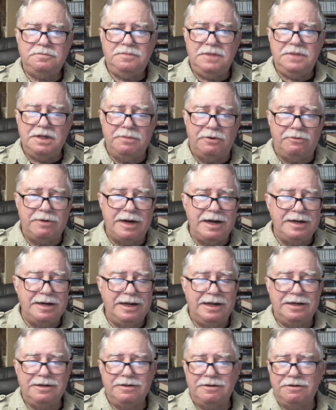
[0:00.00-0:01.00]
But right
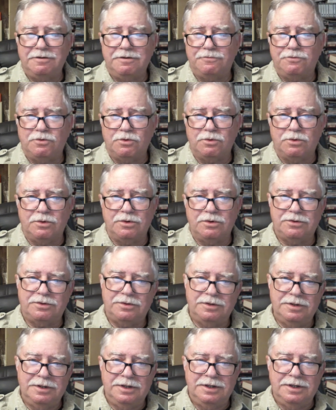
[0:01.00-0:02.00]
now, here in Fort Worth,
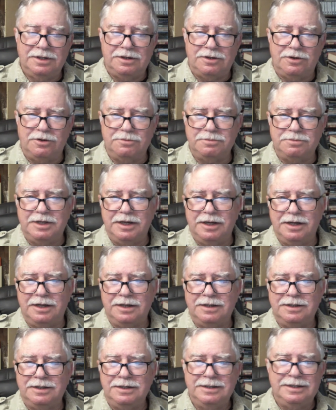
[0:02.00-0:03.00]

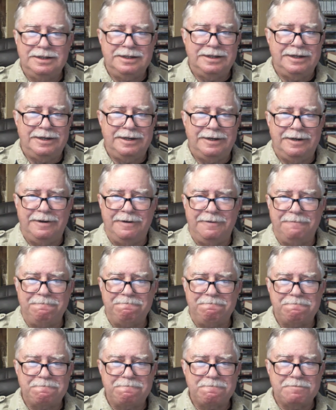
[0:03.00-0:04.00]
hometown, uh,
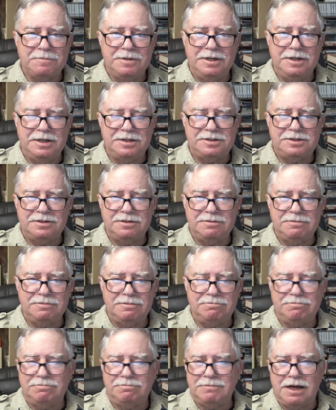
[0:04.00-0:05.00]
it's
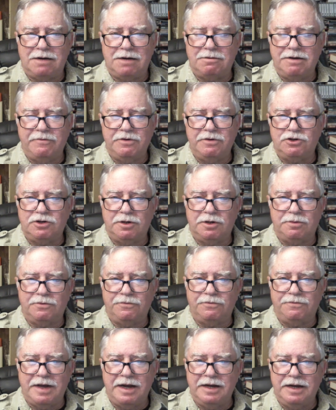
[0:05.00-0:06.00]
I don't have any trouble
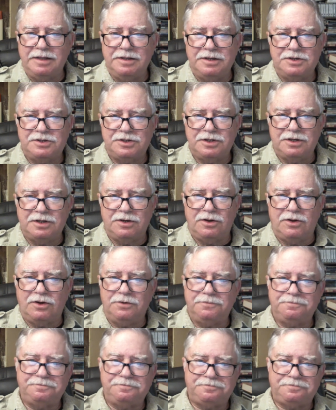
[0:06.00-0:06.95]
finding this at all.